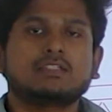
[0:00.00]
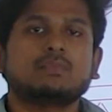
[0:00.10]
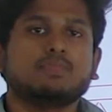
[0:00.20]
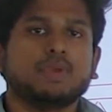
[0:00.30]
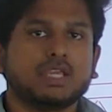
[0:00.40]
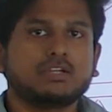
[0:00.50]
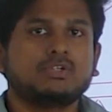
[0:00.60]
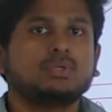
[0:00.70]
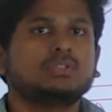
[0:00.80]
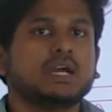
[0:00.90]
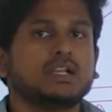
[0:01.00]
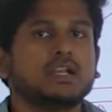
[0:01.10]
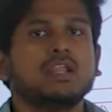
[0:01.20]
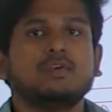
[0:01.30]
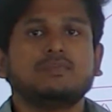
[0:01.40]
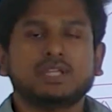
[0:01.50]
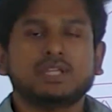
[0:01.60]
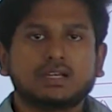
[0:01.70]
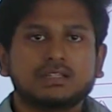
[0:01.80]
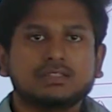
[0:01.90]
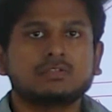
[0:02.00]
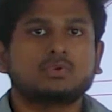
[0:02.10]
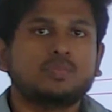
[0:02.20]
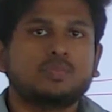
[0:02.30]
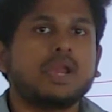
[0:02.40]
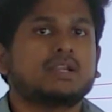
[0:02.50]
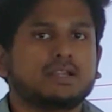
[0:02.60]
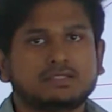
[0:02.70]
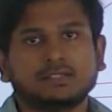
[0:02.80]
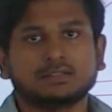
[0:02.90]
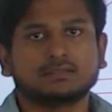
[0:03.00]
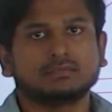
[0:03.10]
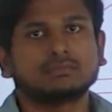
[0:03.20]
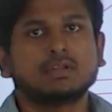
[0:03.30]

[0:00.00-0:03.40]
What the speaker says: That is the major issue that is to be addressed.